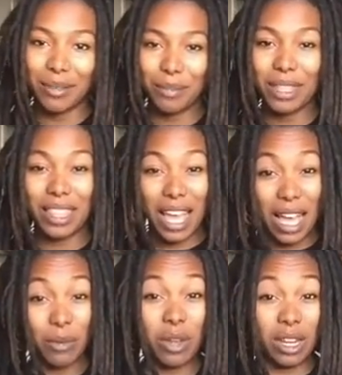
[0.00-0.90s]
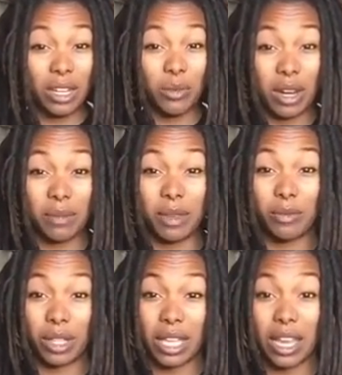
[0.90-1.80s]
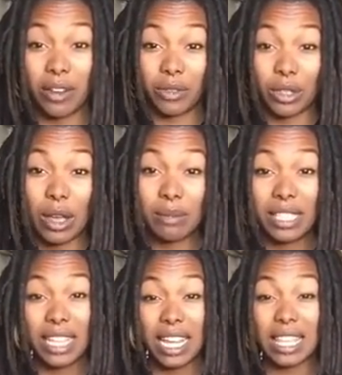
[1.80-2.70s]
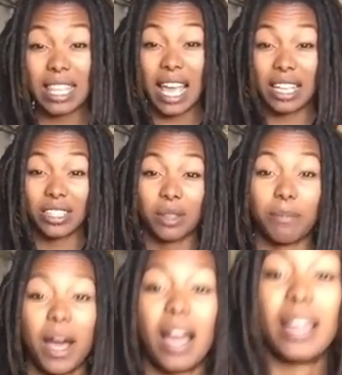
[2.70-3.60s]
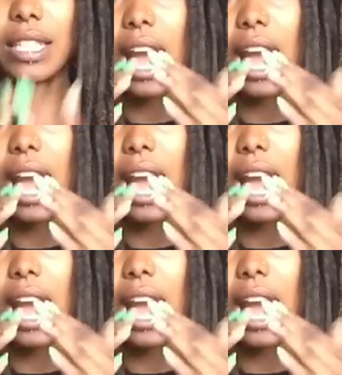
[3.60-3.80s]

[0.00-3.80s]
But that one you want to be really careful. So I'm sitting at the edge of the pot.